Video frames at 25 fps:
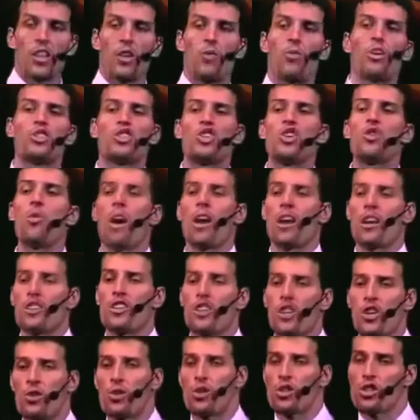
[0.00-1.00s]
And what you want
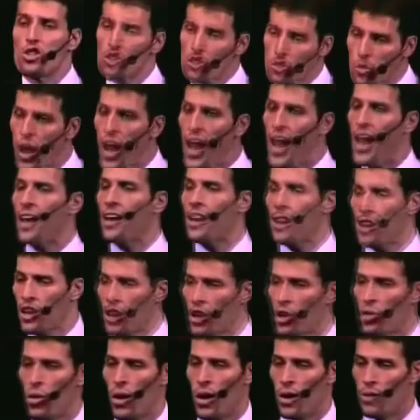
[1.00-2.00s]
to do is train a
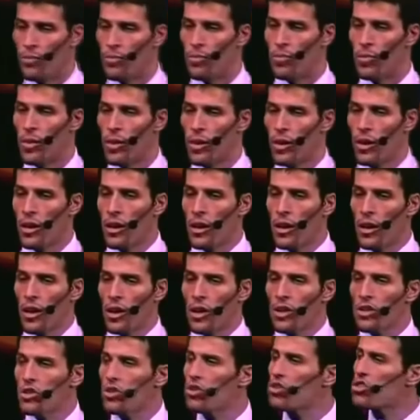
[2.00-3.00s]
new one.
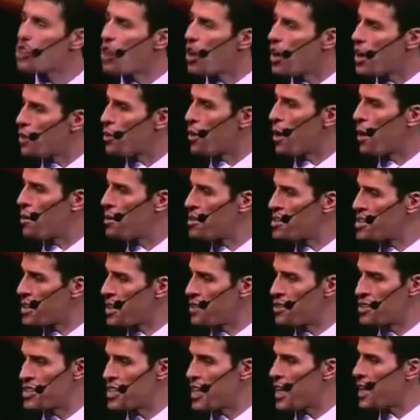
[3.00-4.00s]
So starting when I was
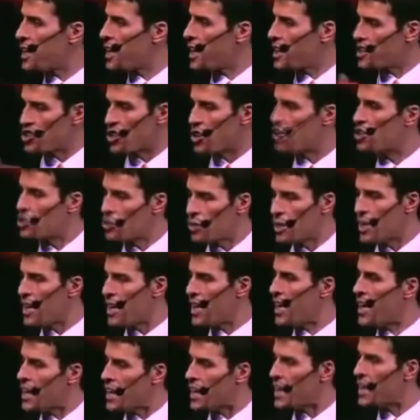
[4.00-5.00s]
17, I started
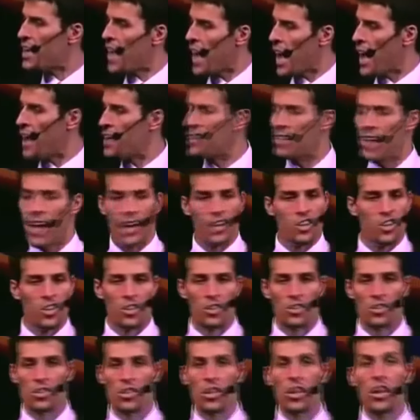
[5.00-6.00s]
doing
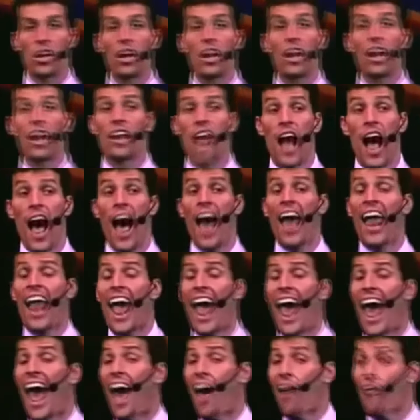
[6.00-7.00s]
incantations,
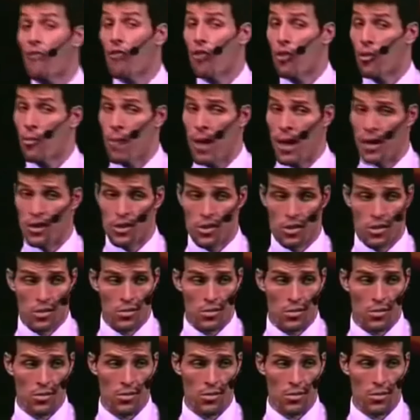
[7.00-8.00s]
not
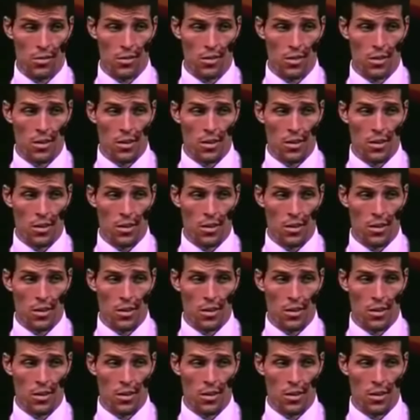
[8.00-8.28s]
affirmations.